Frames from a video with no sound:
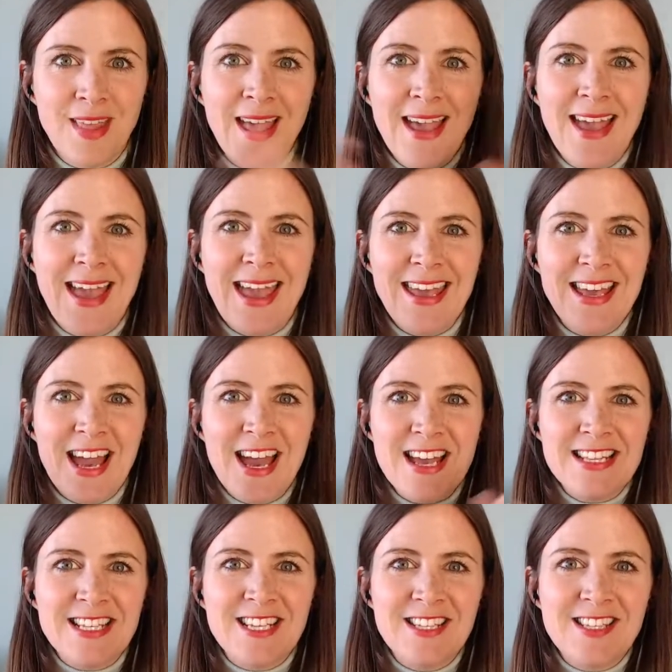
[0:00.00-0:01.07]
Hey guys,
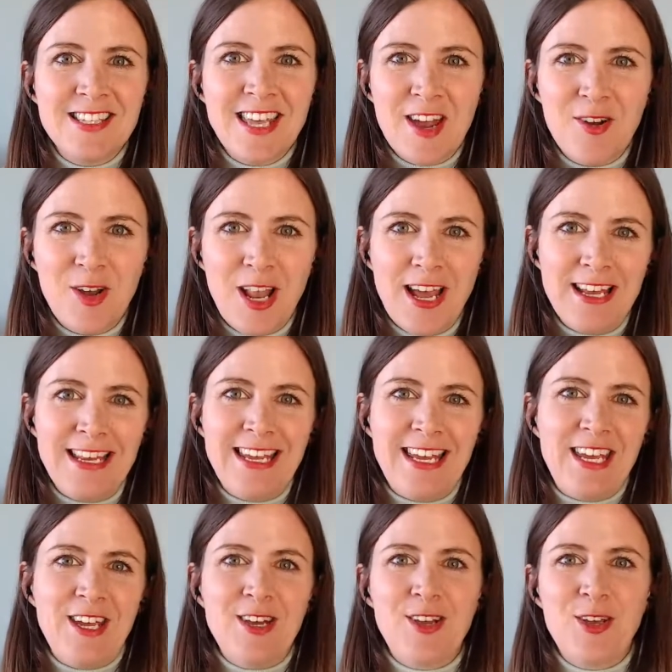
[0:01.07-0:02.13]
it's Caroline
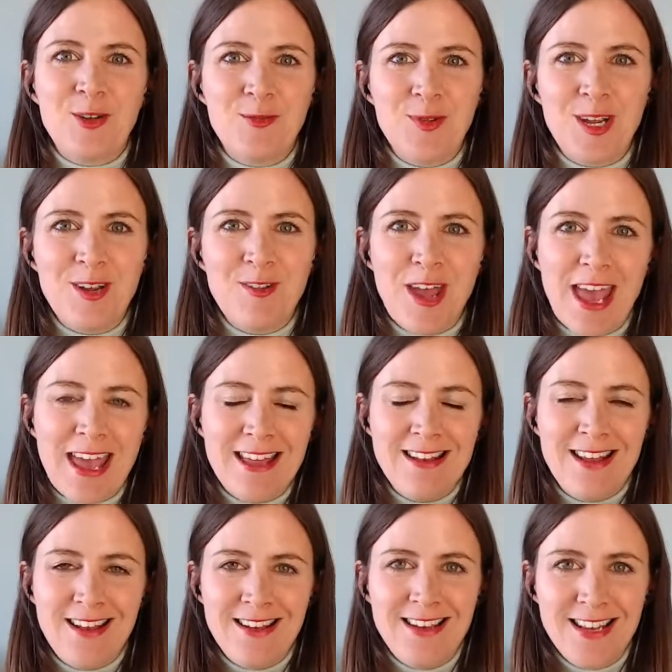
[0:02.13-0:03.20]
here, career and
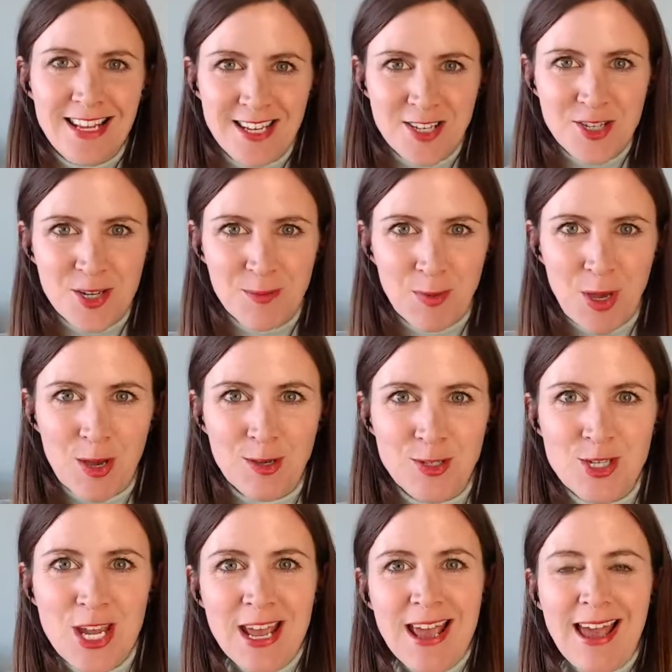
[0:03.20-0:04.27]
leadership coach.
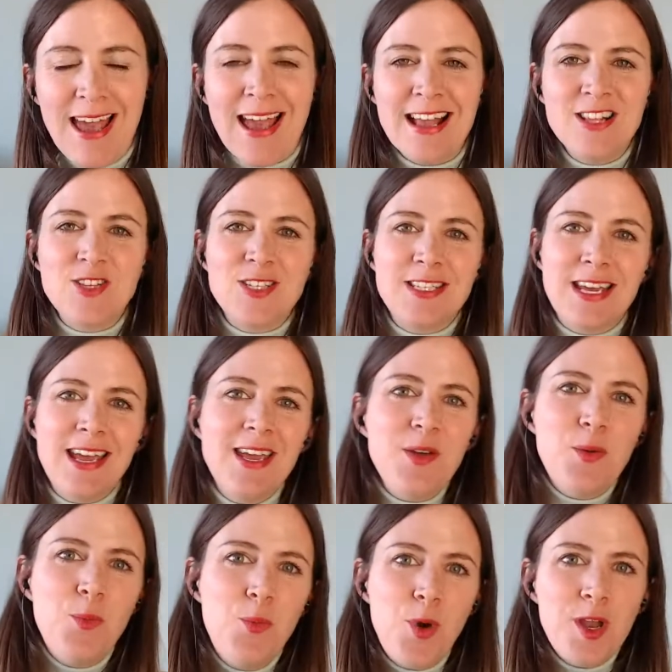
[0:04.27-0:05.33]
And today,
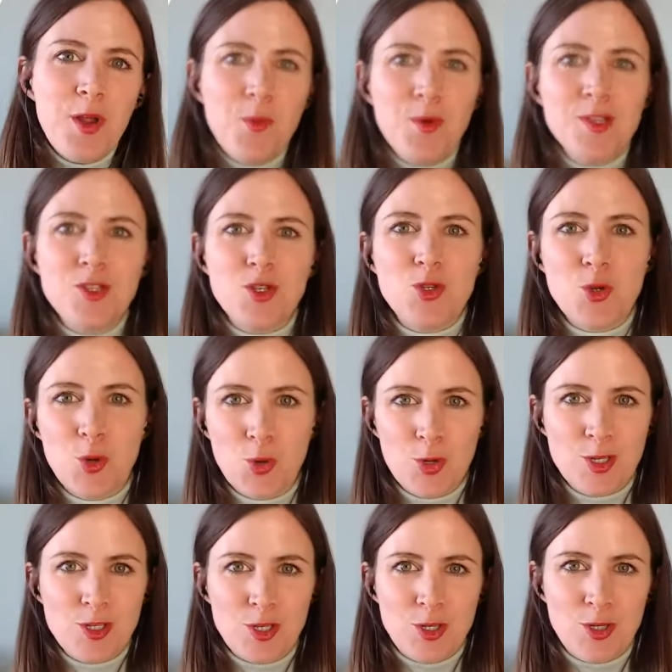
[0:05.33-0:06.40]
what I want to talk
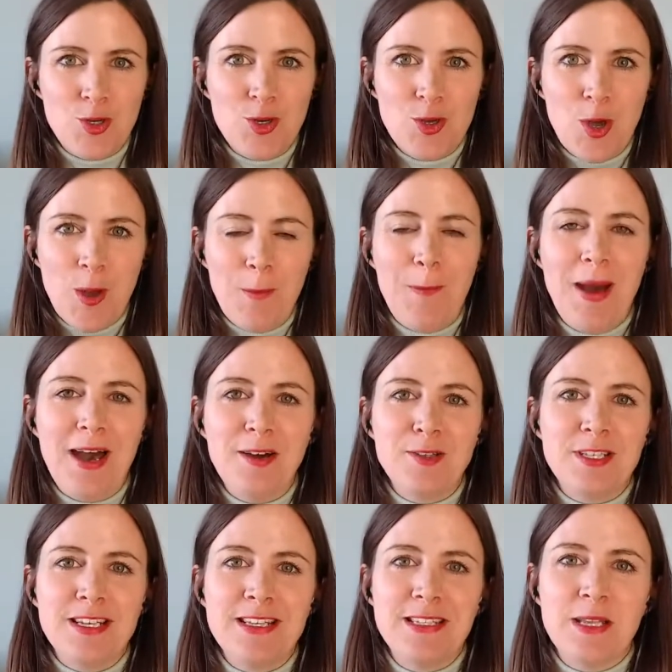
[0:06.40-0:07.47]
to you about
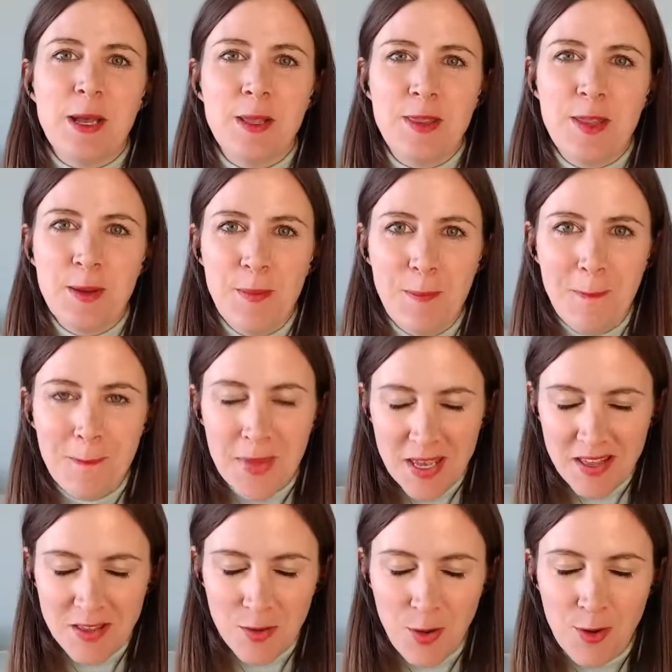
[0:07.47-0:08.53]
is the
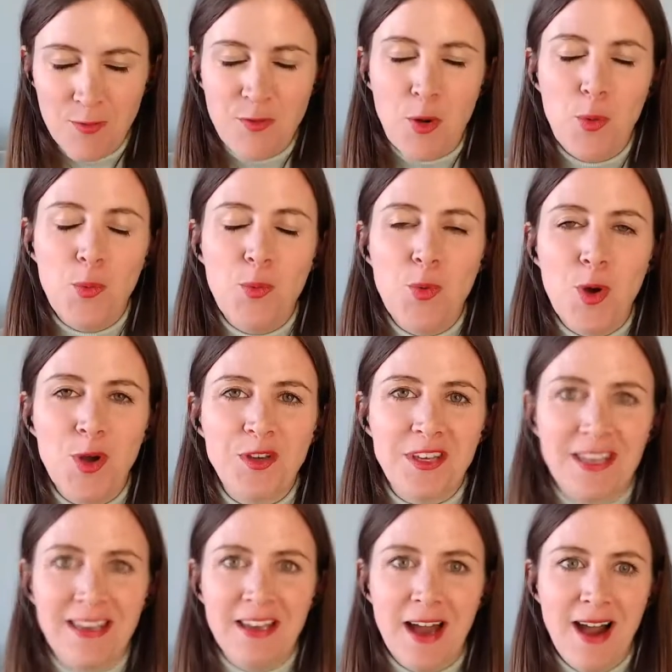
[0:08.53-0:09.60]
myth of
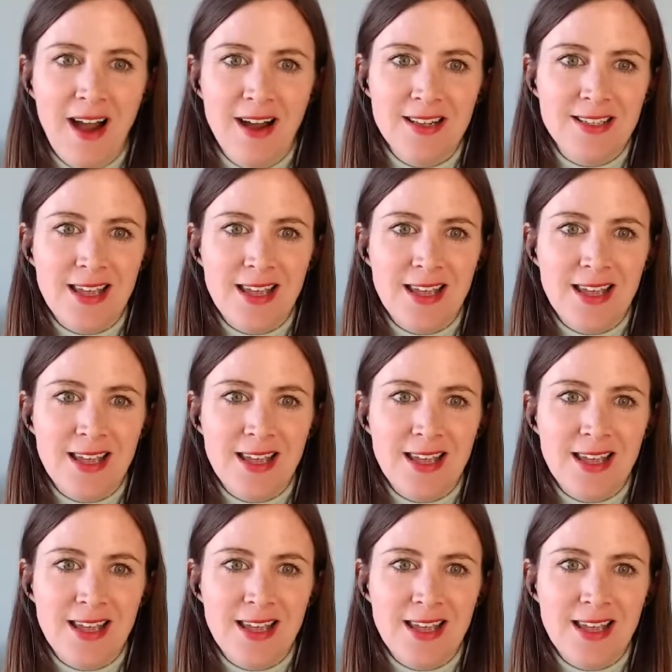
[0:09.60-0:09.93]
working hard.